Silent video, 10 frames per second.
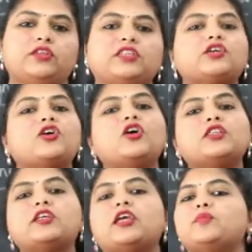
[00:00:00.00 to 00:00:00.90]
Then they
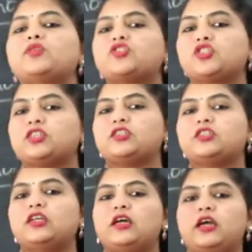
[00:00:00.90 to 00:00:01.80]
call the neighbors'
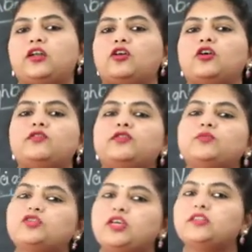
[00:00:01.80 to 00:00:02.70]
children and all of
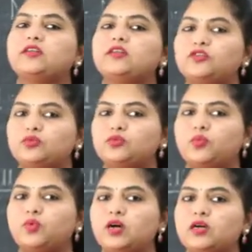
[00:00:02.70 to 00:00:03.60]
them together to do
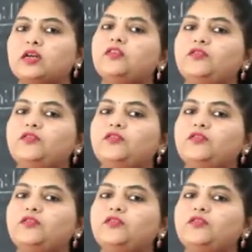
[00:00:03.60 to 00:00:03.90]
a work.